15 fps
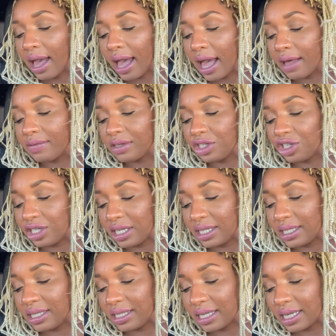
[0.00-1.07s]
Haven't
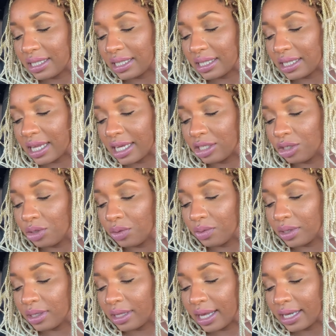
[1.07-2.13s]
cheated since, and I do
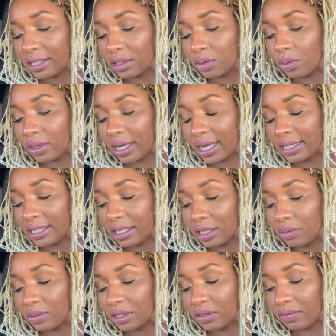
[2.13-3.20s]
realize what I
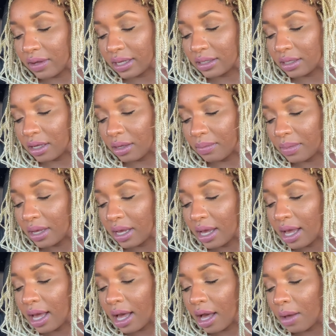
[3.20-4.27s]
did was fucked up.
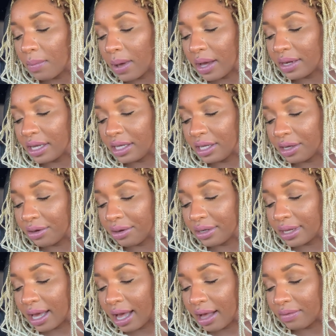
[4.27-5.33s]
About a year
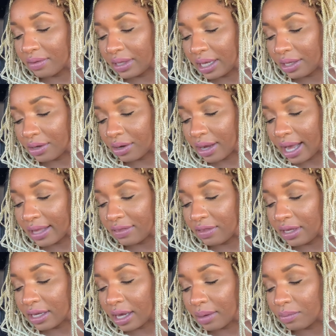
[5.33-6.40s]
and a half later, I
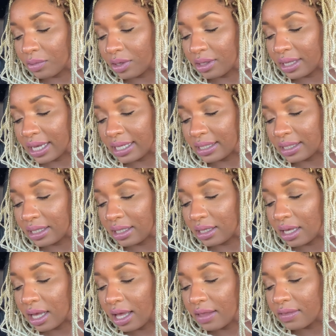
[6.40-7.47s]
think I'm realizing
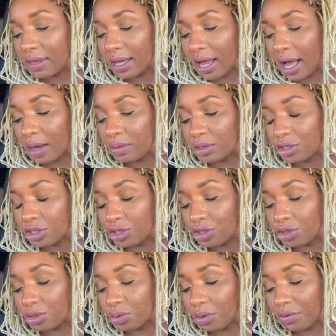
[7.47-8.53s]
that I was
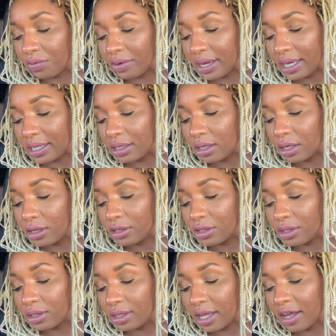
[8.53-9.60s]
just too afraid
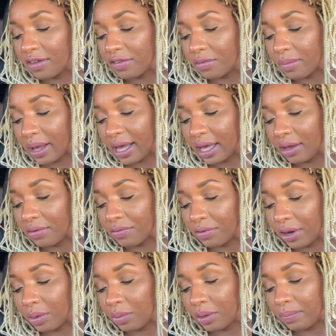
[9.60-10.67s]
to love my
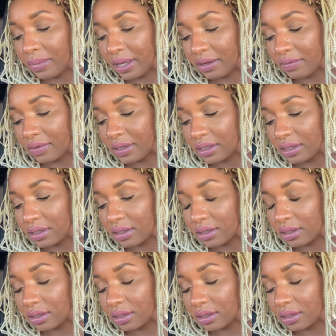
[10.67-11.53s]
friend with benefits.